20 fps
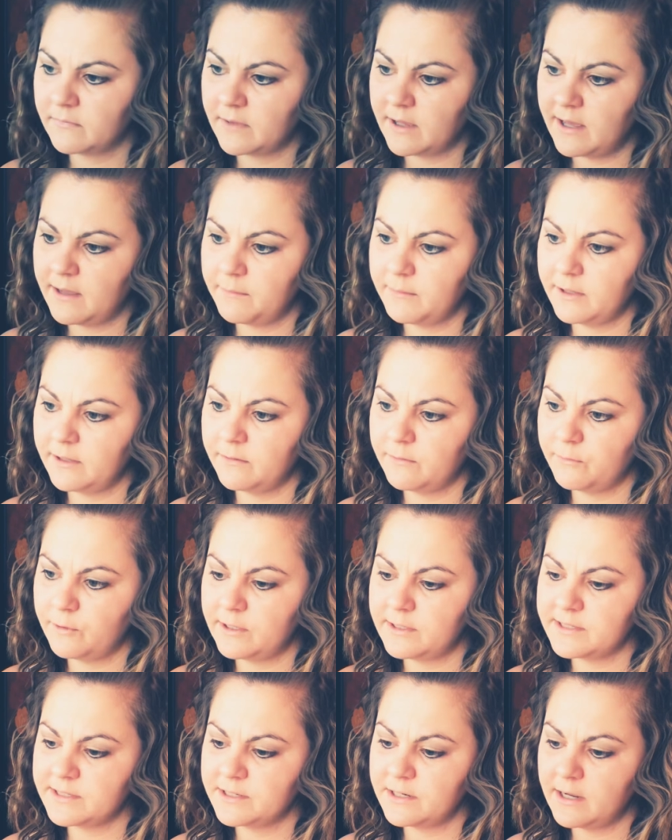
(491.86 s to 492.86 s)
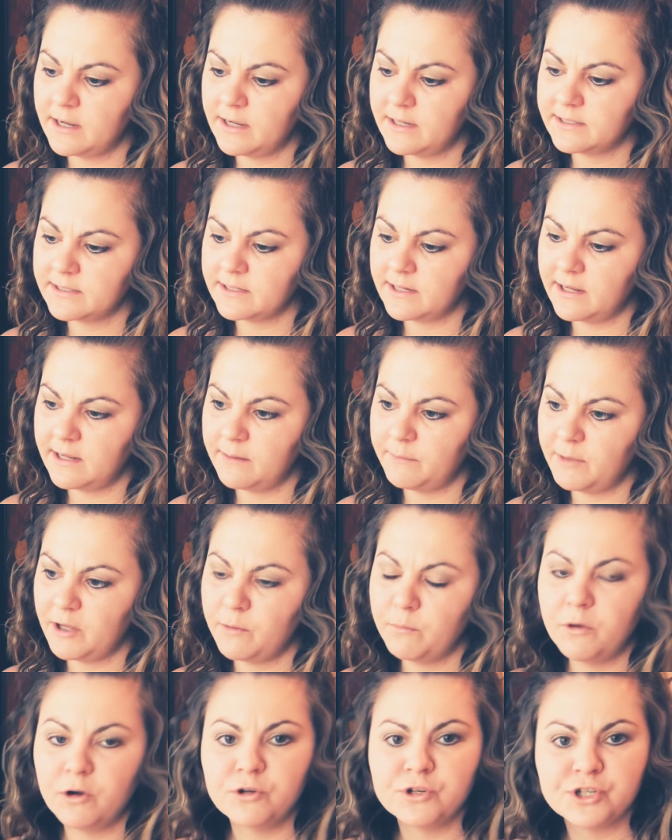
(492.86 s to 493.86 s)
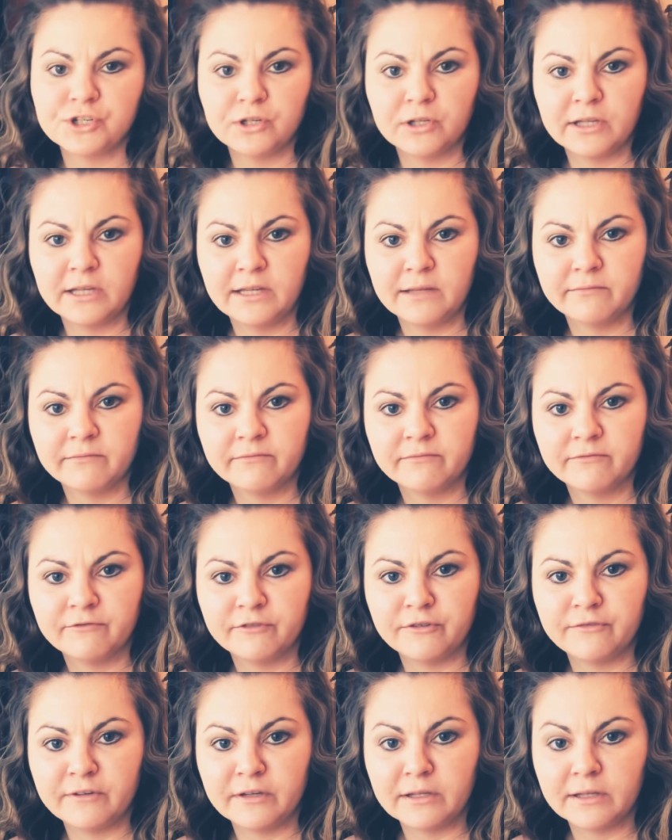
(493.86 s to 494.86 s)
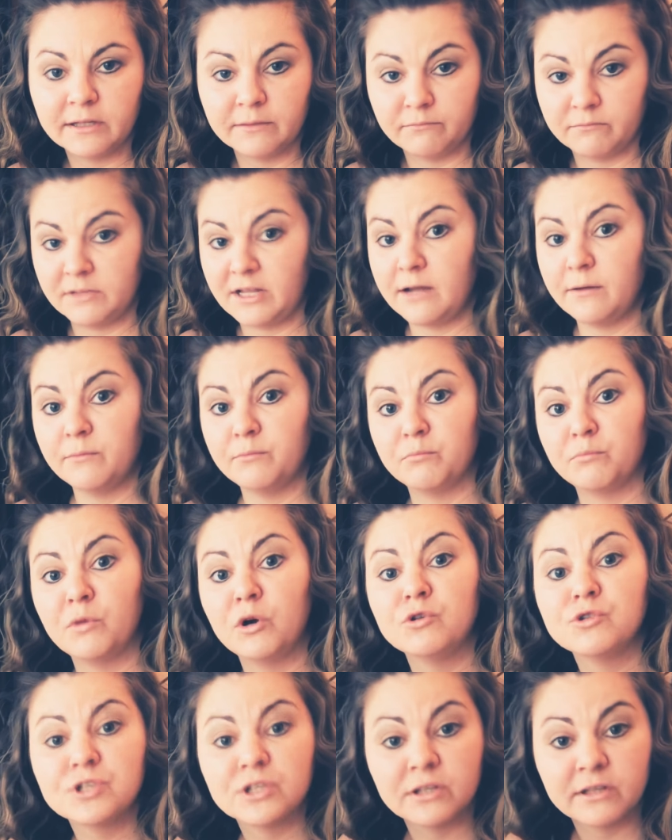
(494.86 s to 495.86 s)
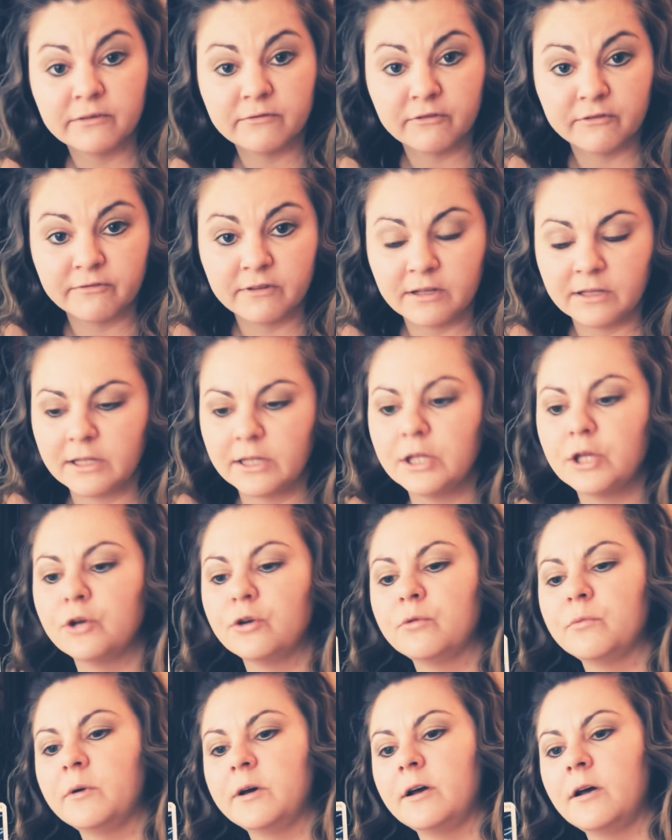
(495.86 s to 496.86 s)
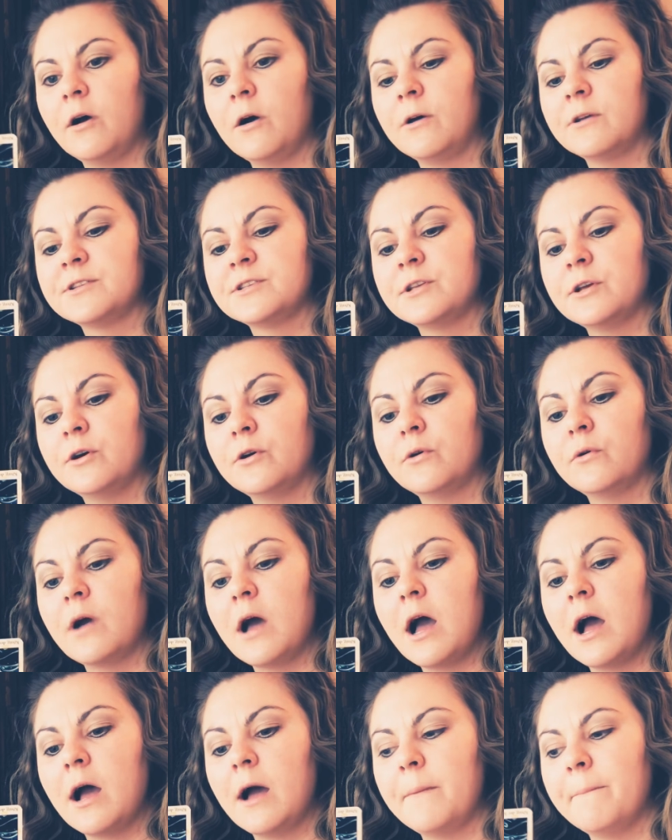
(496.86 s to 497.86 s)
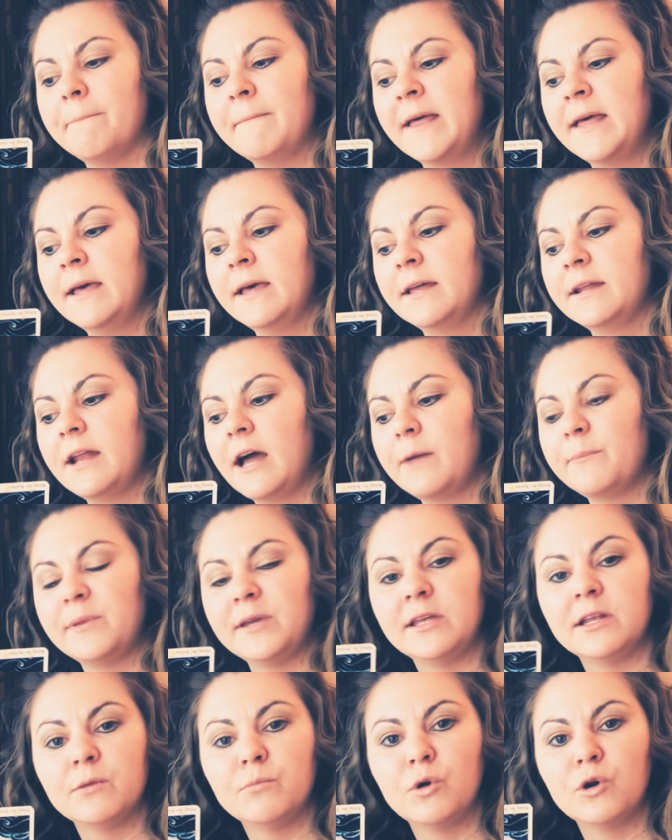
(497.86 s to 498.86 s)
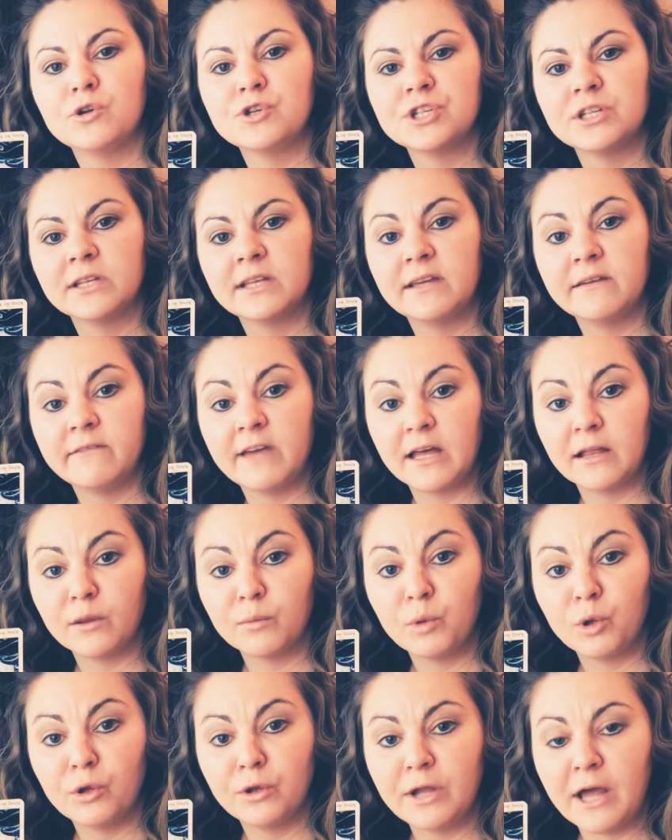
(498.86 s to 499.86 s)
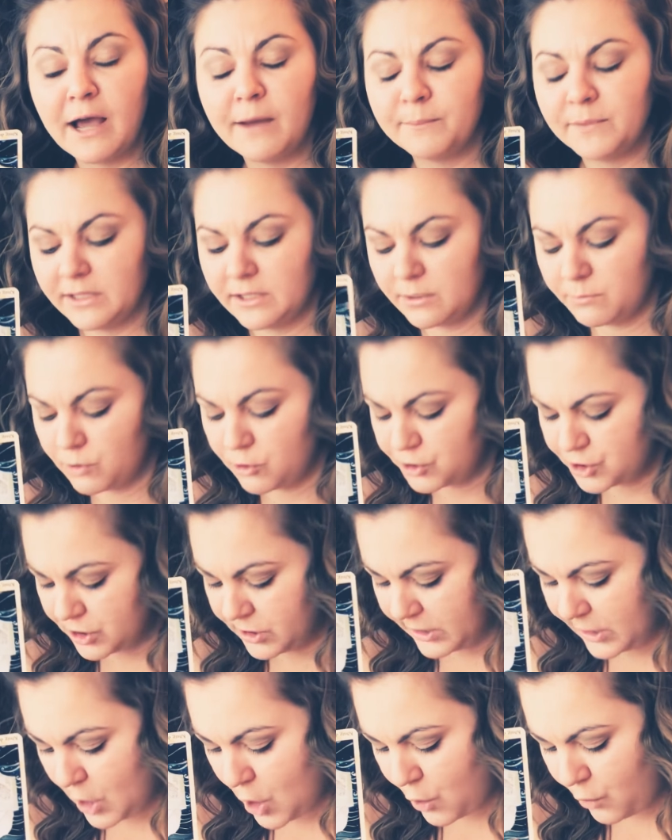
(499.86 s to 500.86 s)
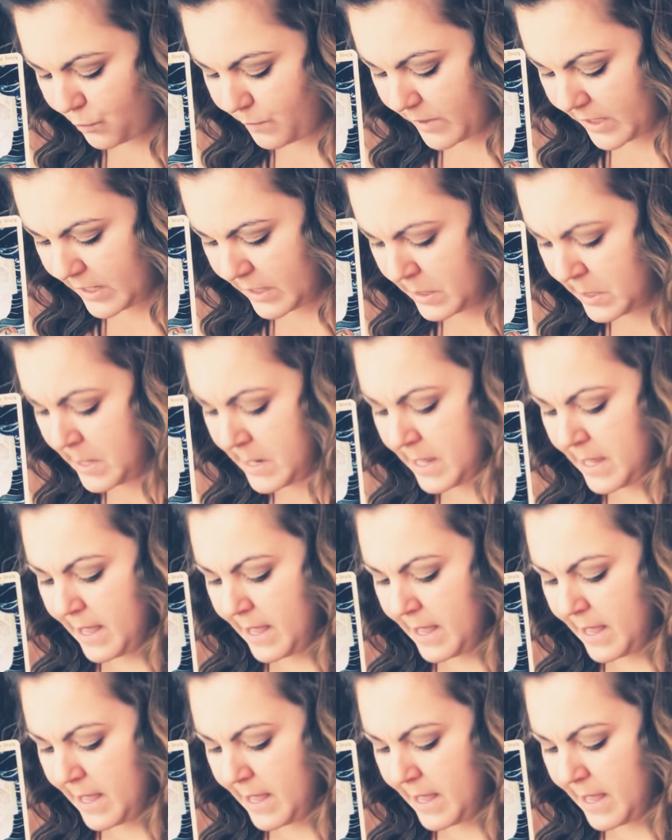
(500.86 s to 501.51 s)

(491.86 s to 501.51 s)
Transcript: I mean, was not um, emotionally fulfill not emotionally fulfilling you but also um, not being emotionally available not being emotionally open